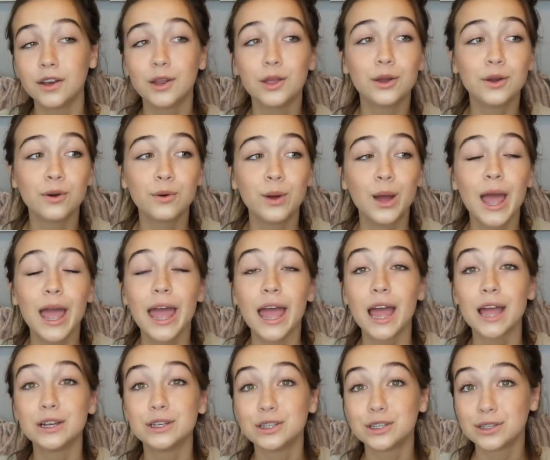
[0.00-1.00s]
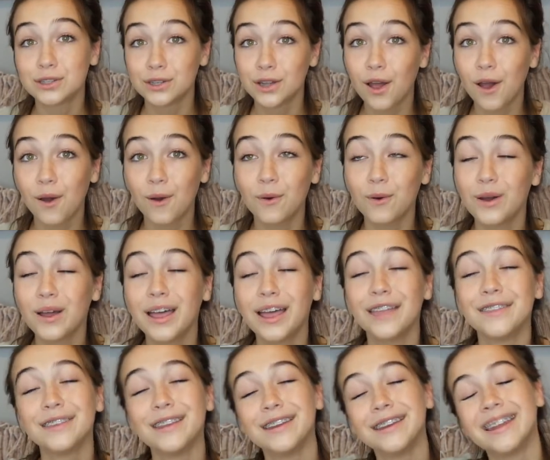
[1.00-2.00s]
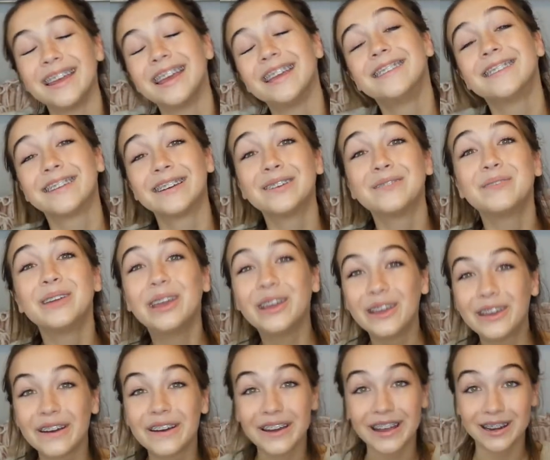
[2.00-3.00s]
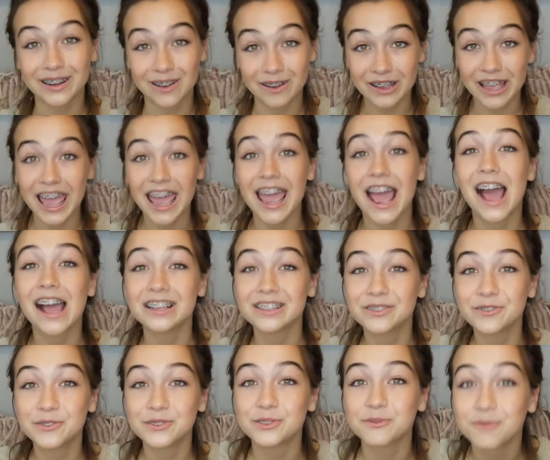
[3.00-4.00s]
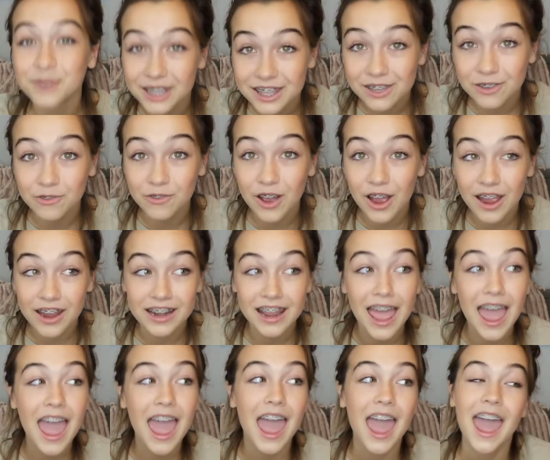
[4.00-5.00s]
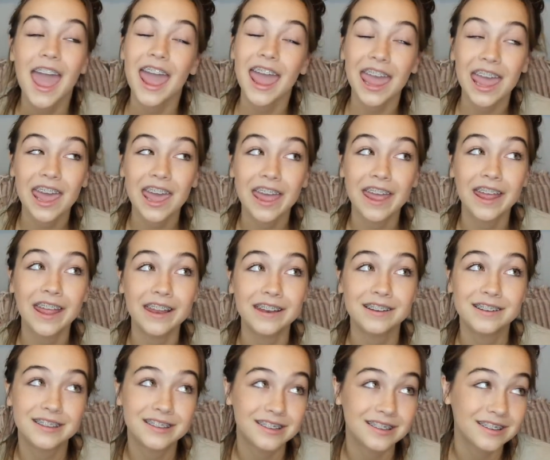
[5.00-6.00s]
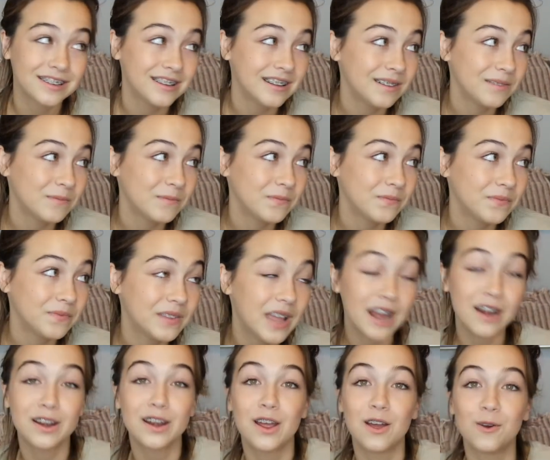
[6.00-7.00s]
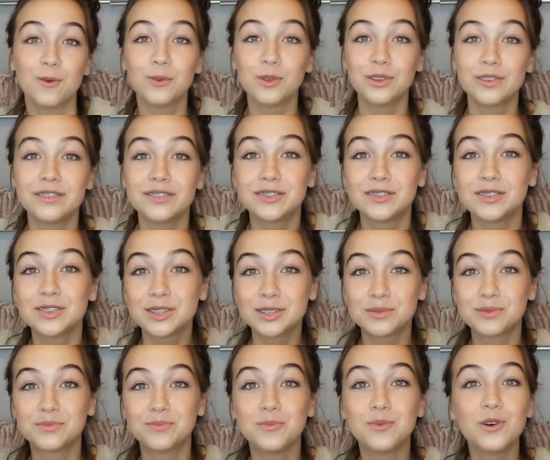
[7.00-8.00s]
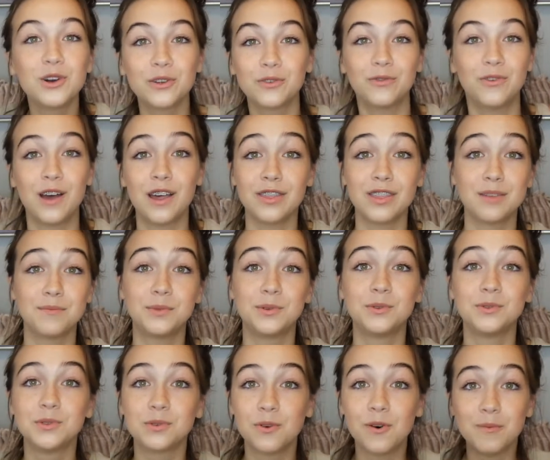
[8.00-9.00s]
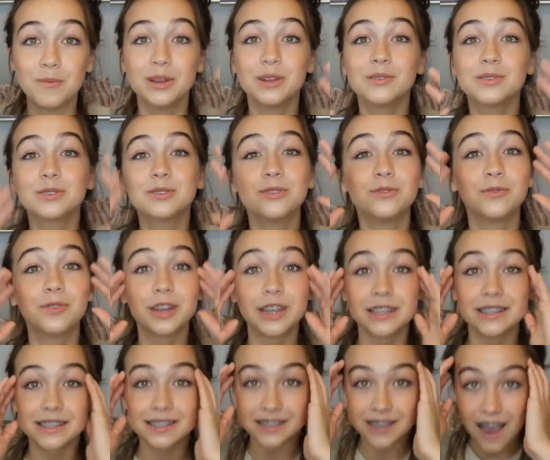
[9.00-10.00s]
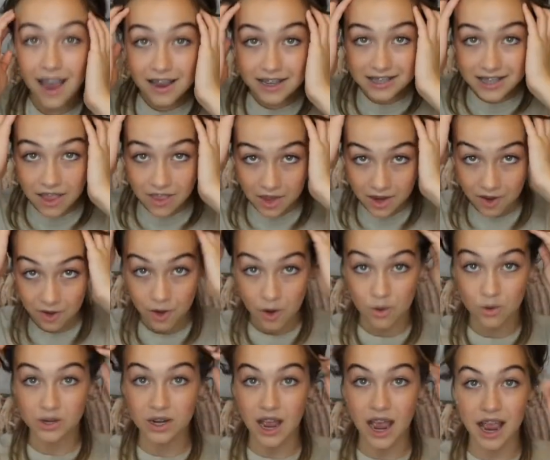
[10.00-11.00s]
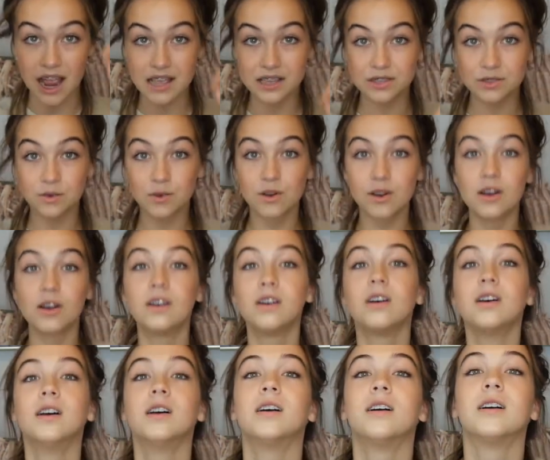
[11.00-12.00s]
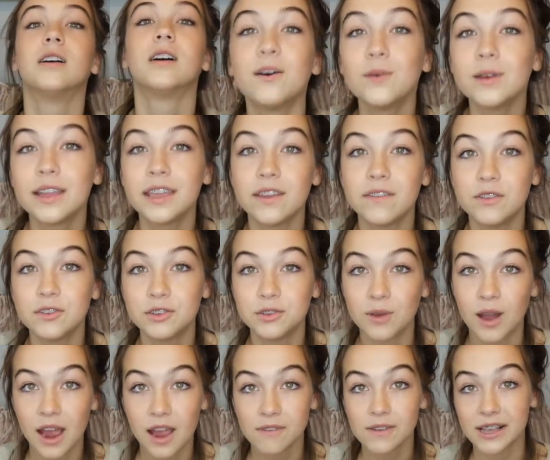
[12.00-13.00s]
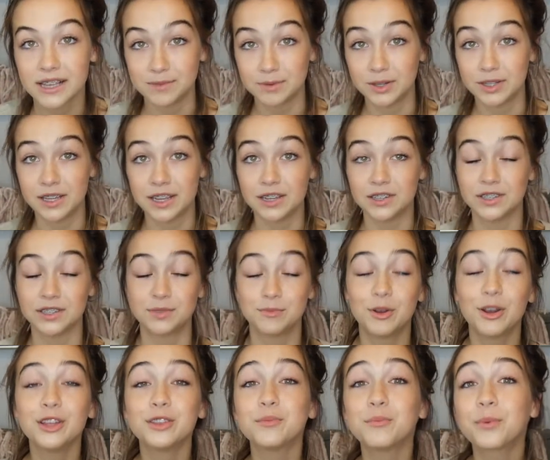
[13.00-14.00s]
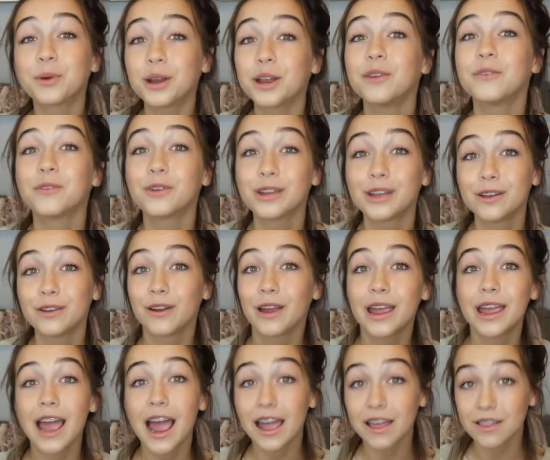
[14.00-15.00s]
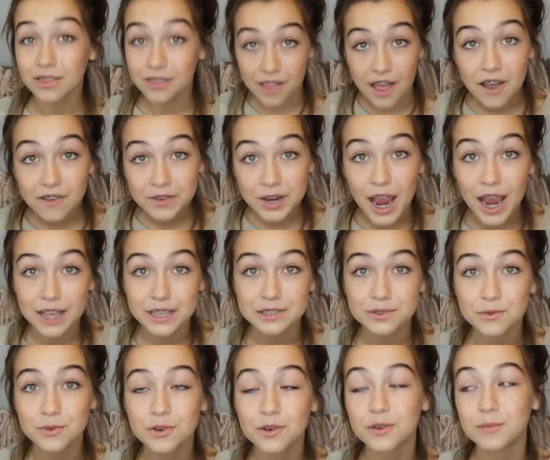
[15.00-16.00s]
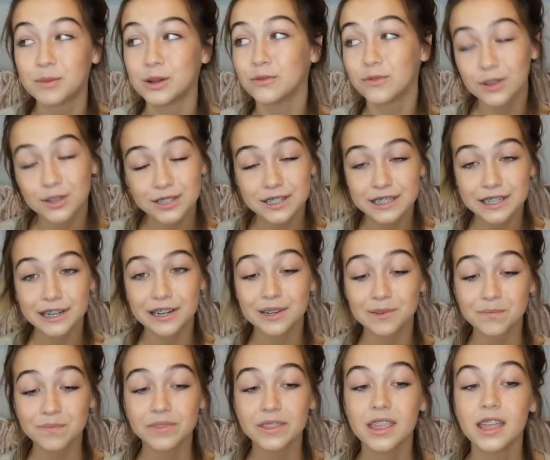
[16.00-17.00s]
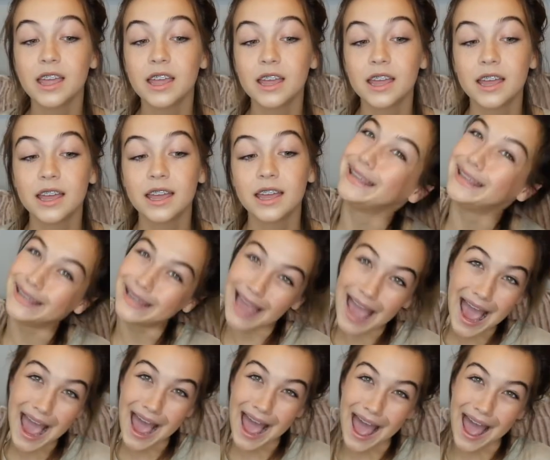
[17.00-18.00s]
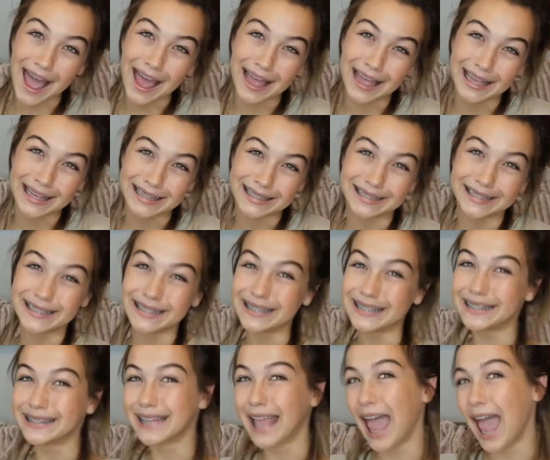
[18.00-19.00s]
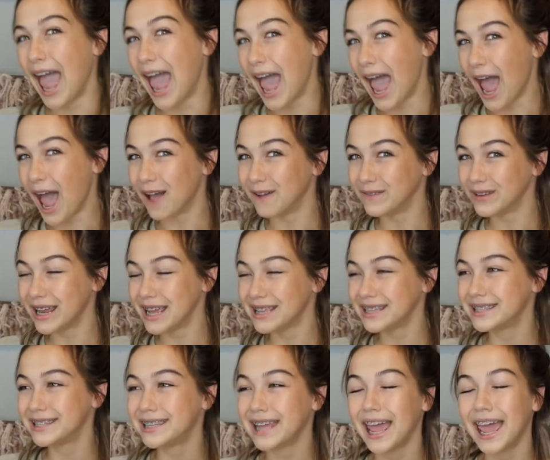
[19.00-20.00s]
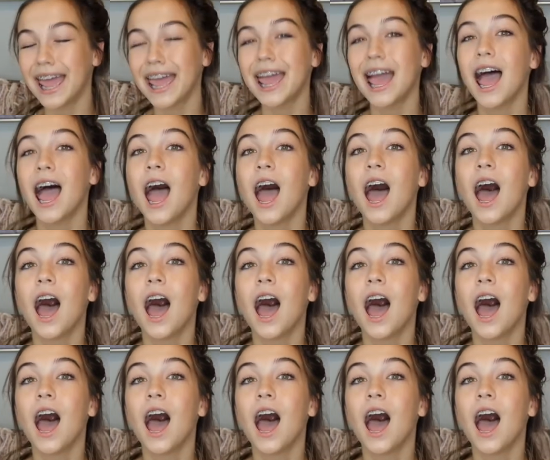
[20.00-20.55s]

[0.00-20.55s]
new. And just know that it's going to be good, okay? High school is really fun. And... I don't know, it's just more fun than middle school. Middle school freaking sucks, and then you go into high school. I don't want to give you too high of expectations, but it's pretty freaking great. I loved high school my first year. Yeah. Have a nice day.